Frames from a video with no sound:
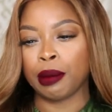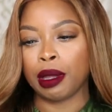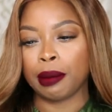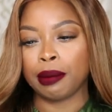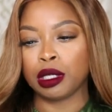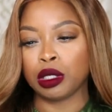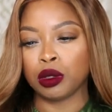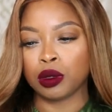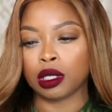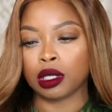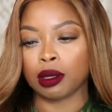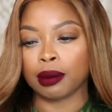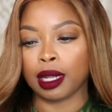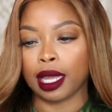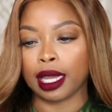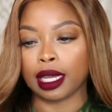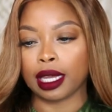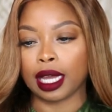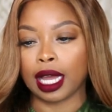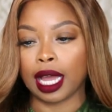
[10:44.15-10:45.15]
maybe do some
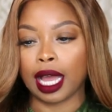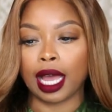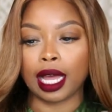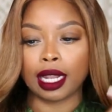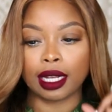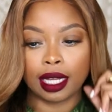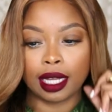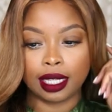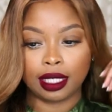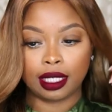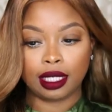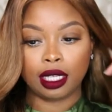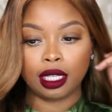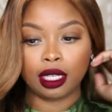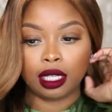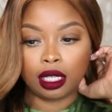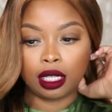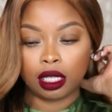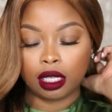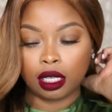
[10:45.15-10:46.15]
like highlights
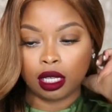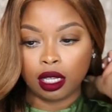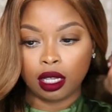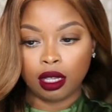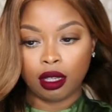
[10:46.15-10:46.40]
in it